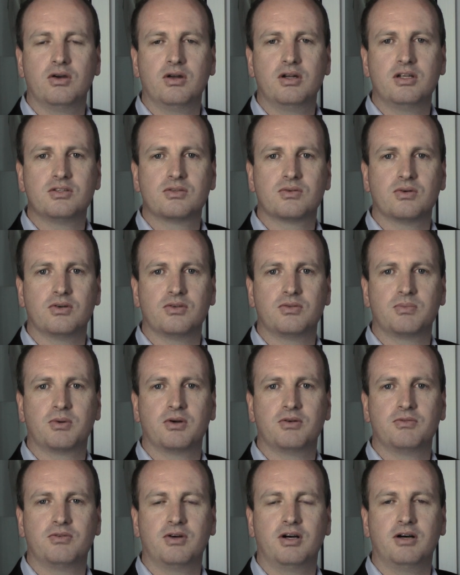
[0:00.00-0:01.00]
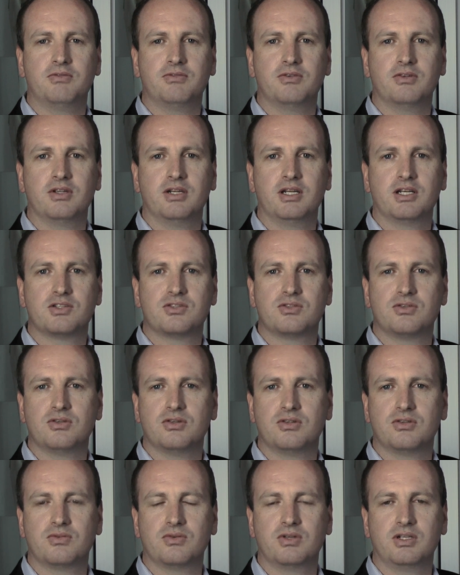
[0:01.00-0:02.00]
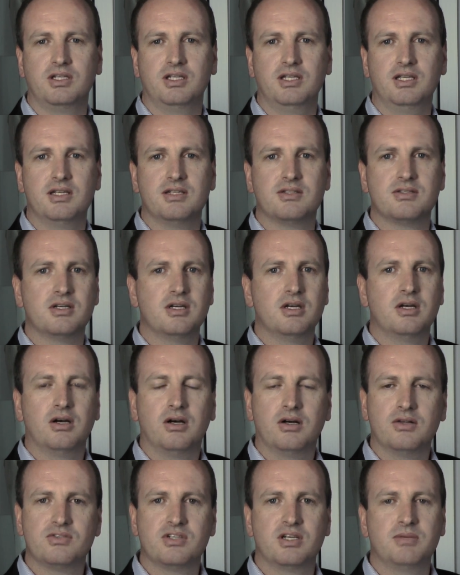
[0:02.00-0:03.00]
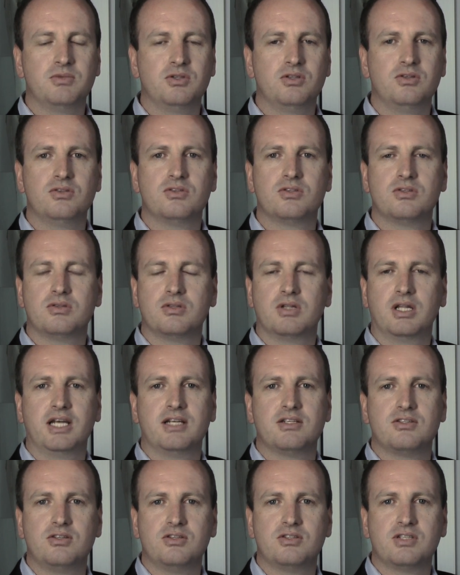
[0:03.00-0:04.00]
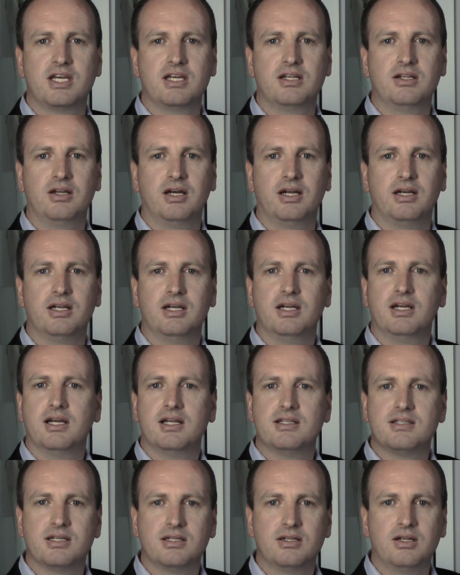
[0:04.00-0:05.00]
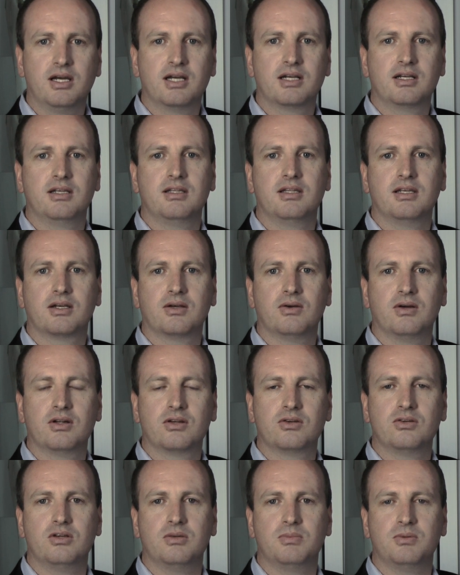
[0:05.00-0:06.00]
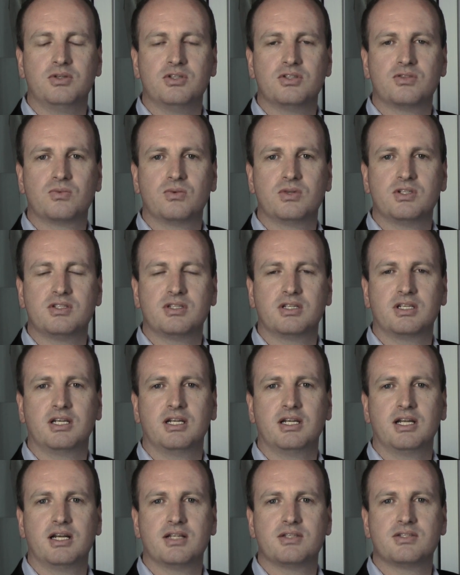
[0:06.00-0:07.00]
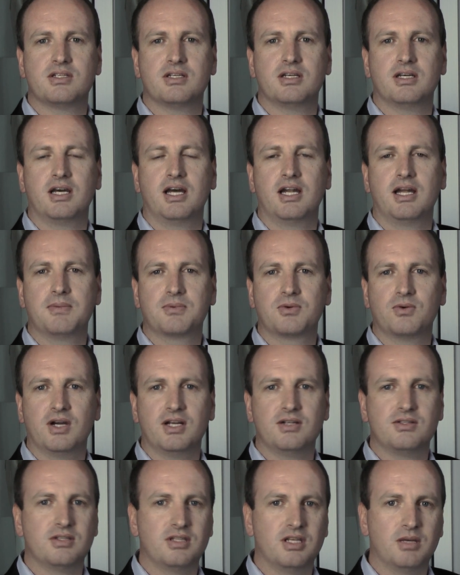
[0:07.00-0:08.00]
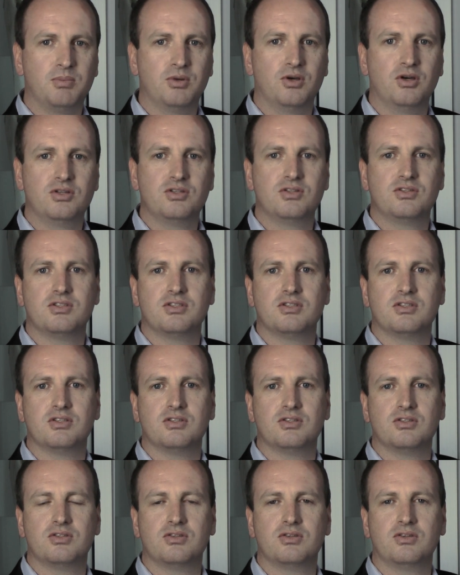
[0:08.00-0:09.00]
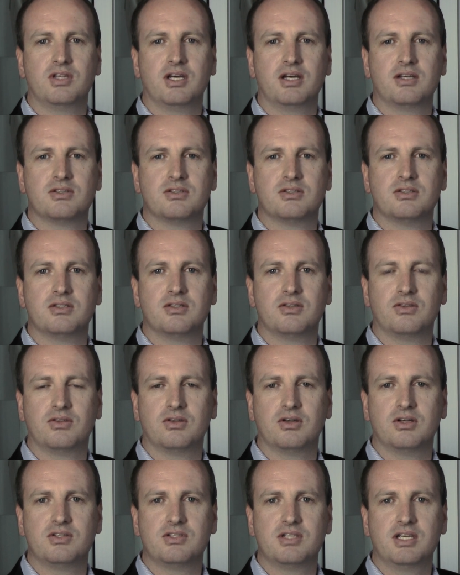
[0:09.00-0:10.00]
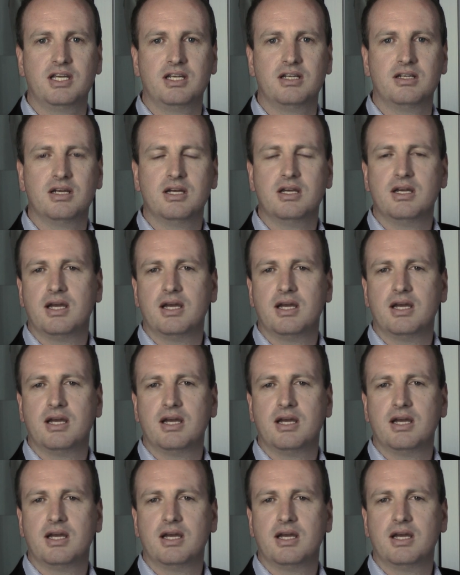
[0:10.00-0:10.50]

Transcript: earnings growth profile for the next 2 to 3 years on some latest news headline. It's unlikely that Credit Corp, who just recently announced an upgrade to their purchases in 2013,